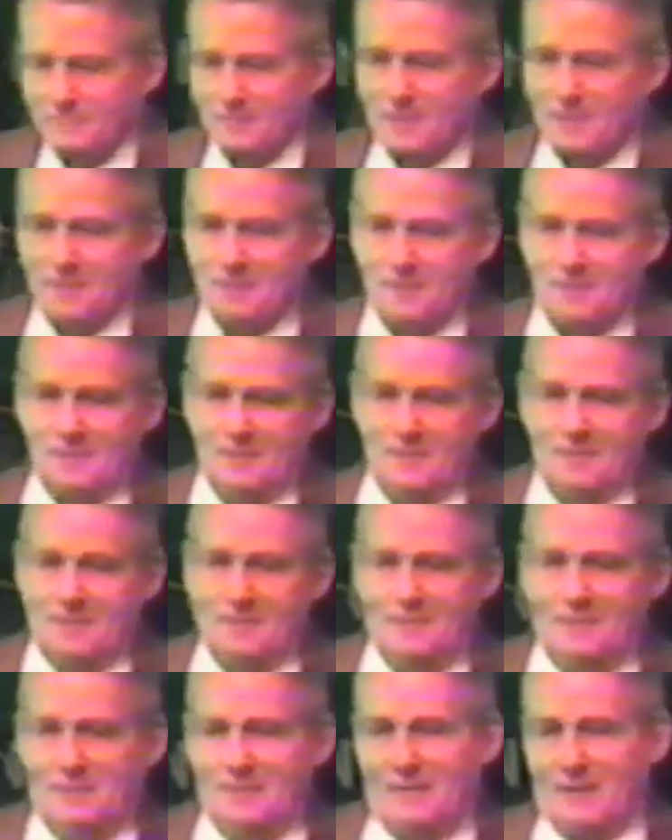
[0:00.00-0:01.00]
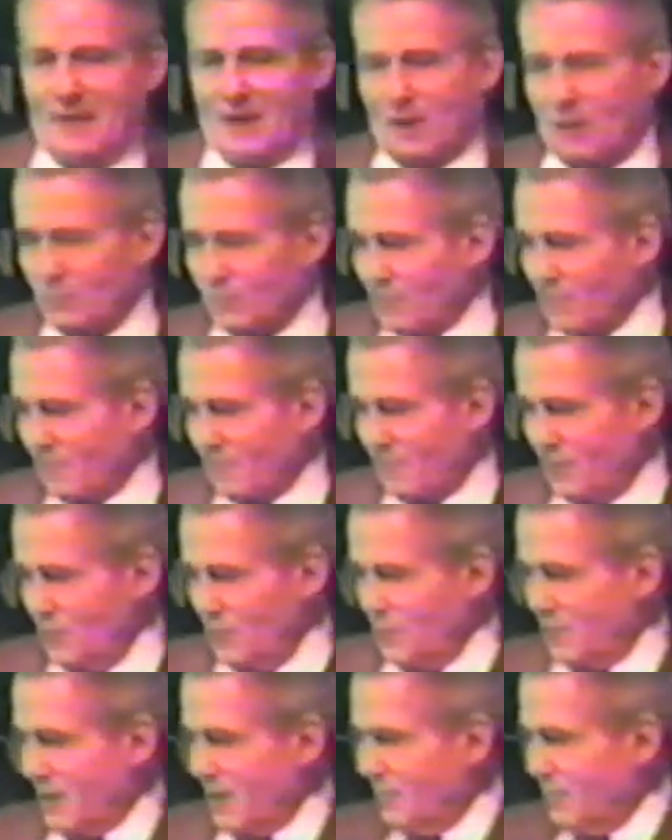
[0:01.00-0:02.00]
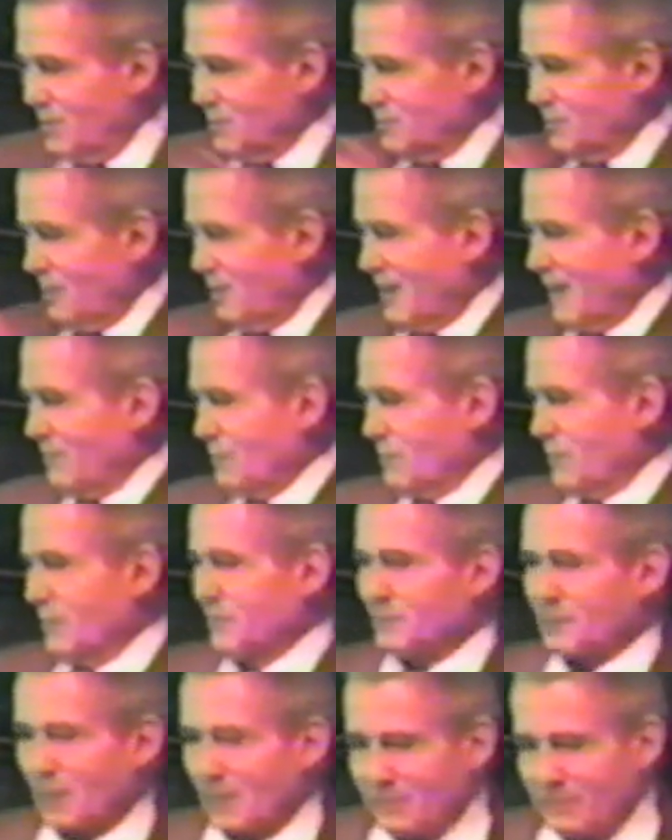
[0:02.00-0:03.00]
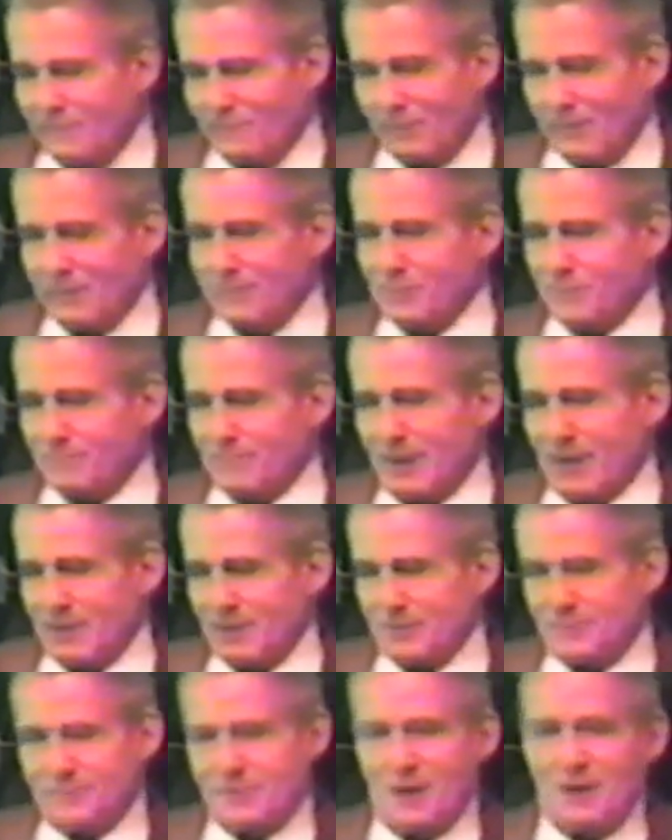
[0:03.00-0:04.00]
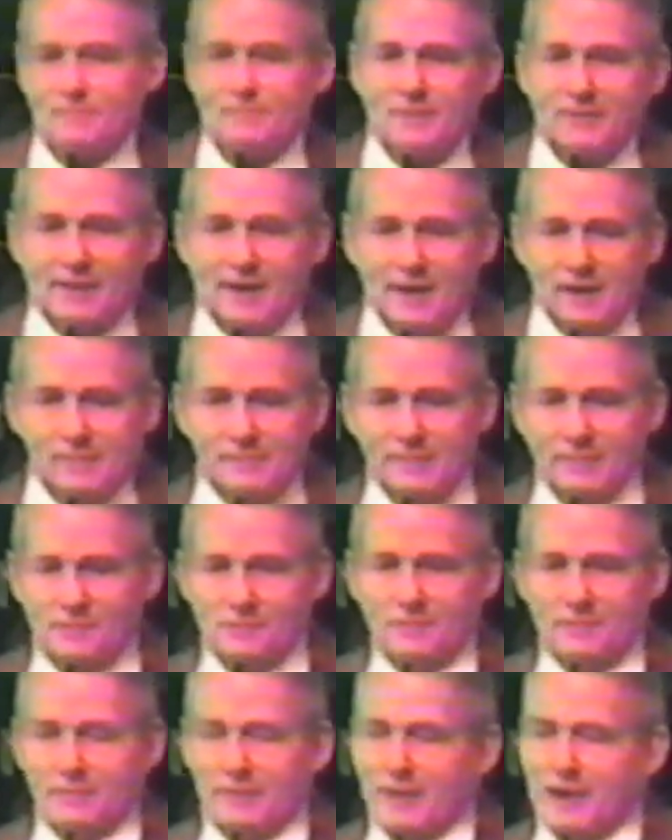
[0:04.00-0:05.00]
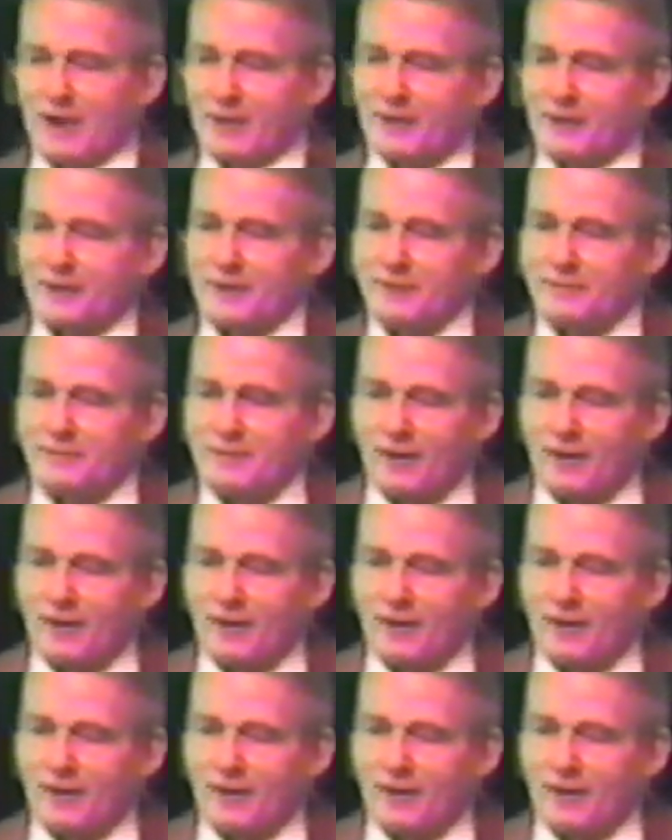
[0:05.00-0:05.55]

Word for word: I looked for the thing, you know, had a bunch of languages there German, French, Spanish, Coptic, Arabic, Syriac in it.